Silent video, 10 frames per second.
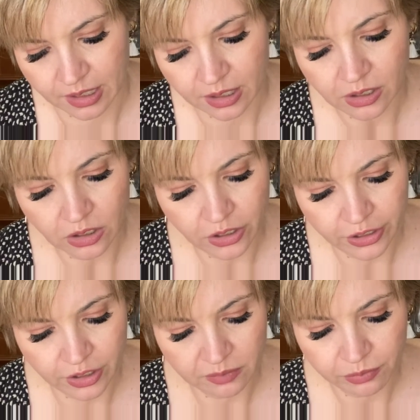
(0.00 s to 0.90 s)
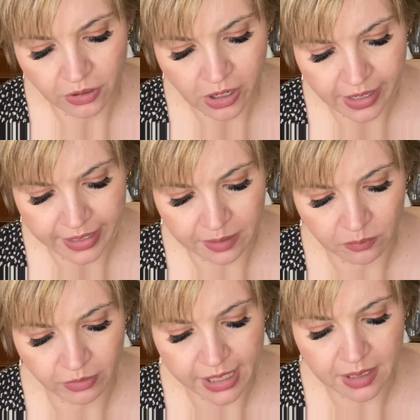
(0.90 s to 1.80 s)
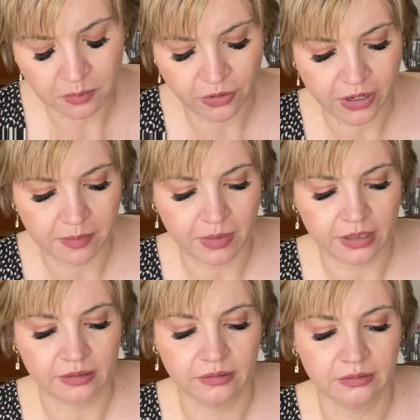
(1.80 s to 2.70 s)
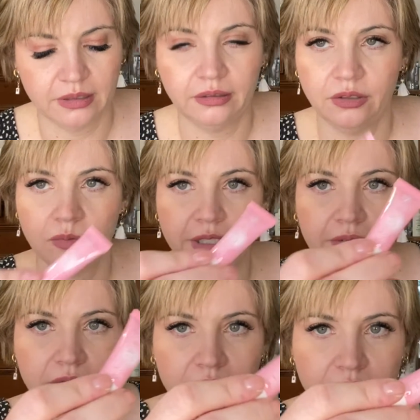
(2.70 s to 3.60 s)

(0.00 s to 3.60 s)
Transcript: Glow Prime, Radiant Primer. A little one